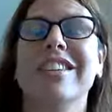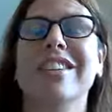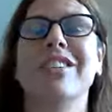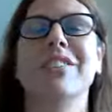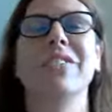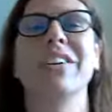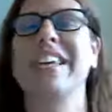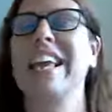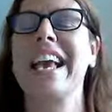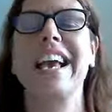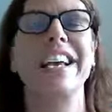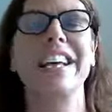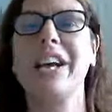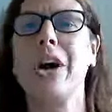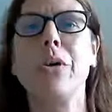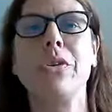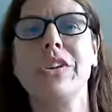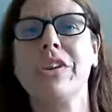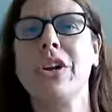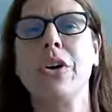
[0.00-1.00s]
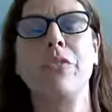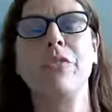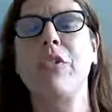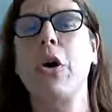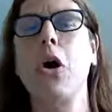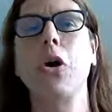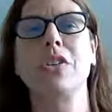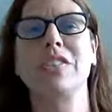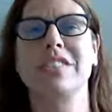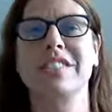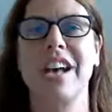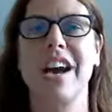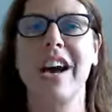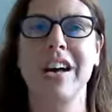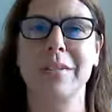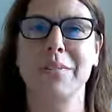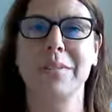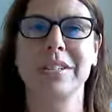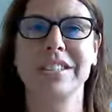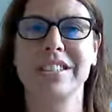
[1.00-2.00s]
We can't go to no false God.
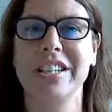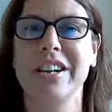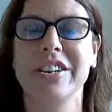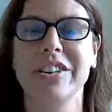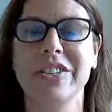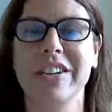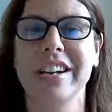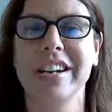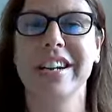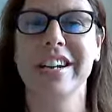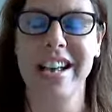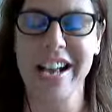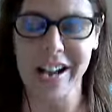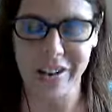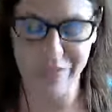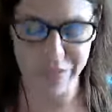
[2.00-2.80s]
I'm going to tell you right now,